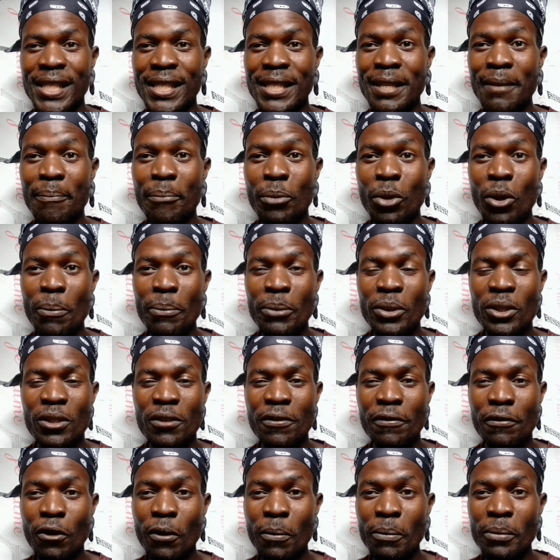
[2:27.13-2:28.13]
the prompts
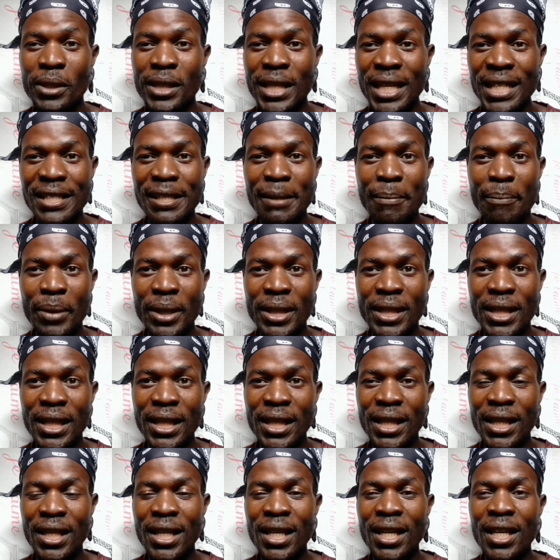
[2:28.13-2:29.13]
from
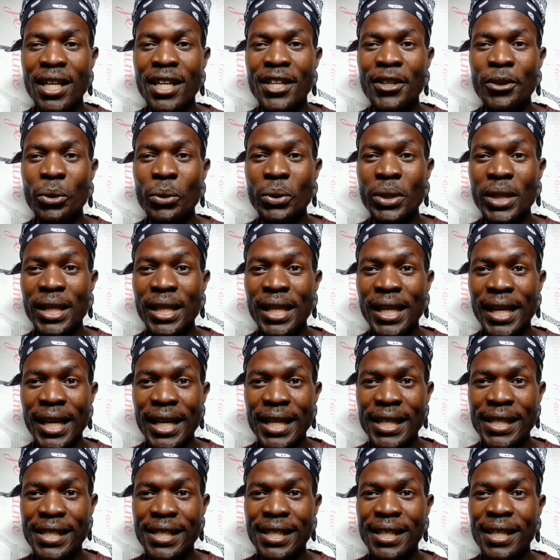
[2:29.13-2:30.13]
ChatGPT to
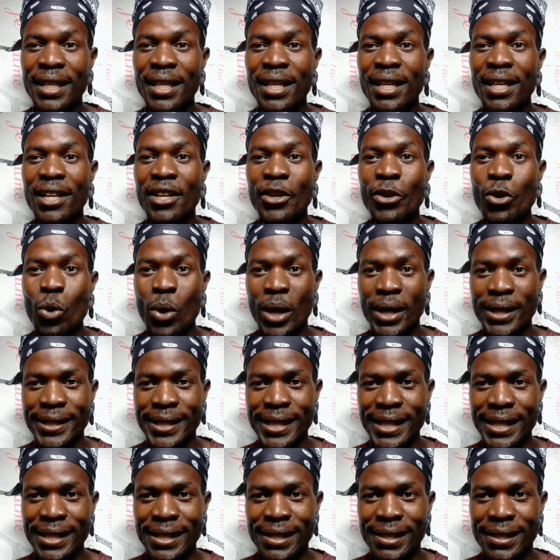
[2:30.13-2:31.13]
generate your
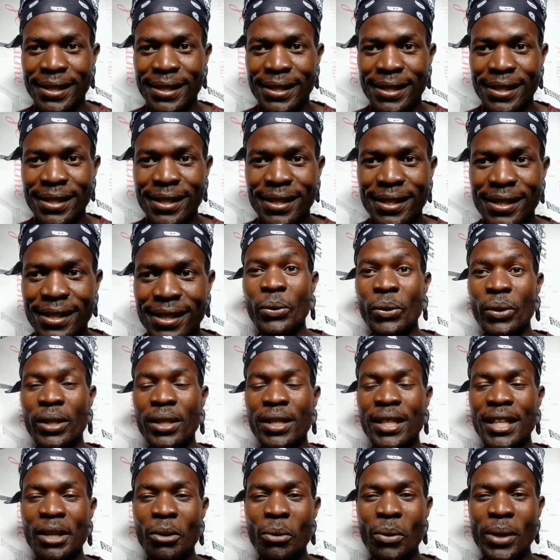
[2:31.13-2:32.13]
scenes.
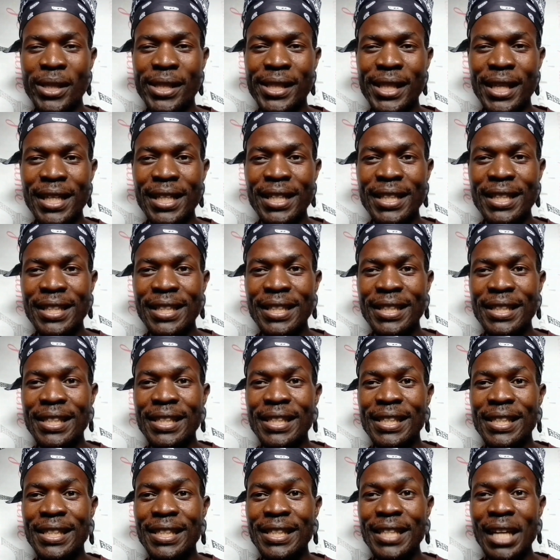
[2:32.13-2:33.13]
Then we shall
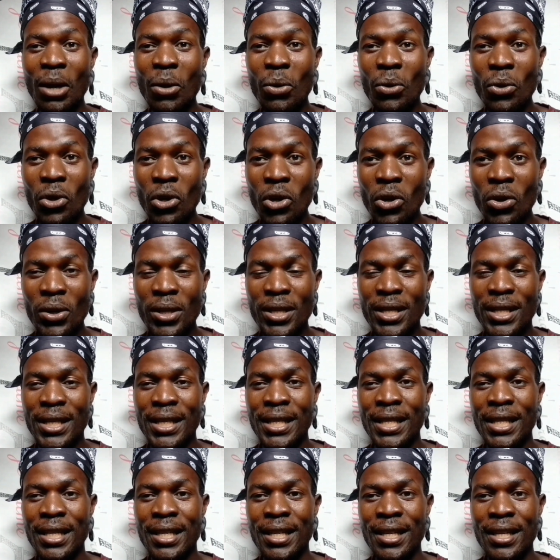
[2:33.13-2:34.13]
download
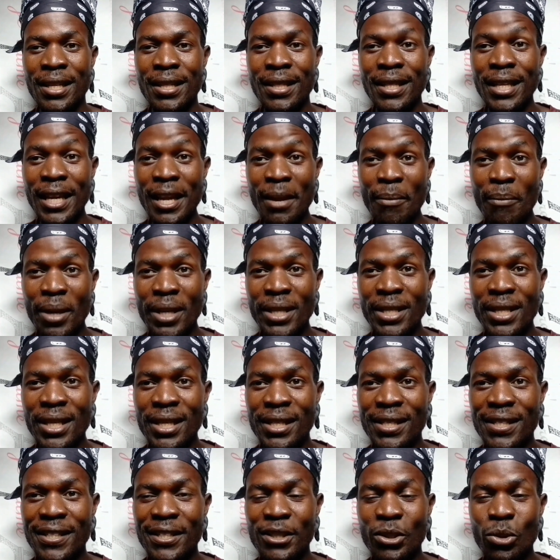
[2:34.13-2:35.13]
the
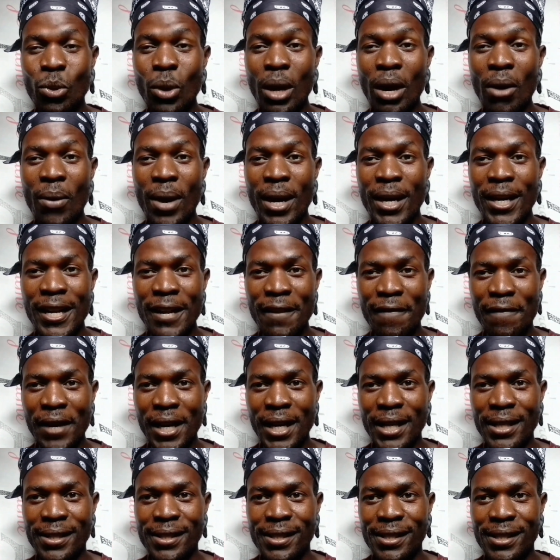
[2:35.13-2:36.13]
images to our
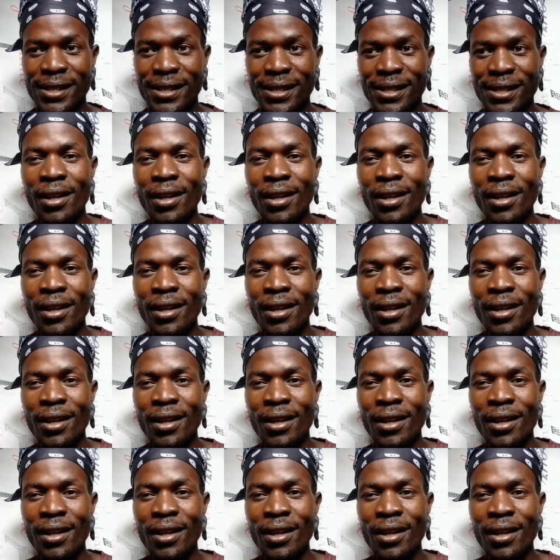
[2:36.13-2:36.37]
device.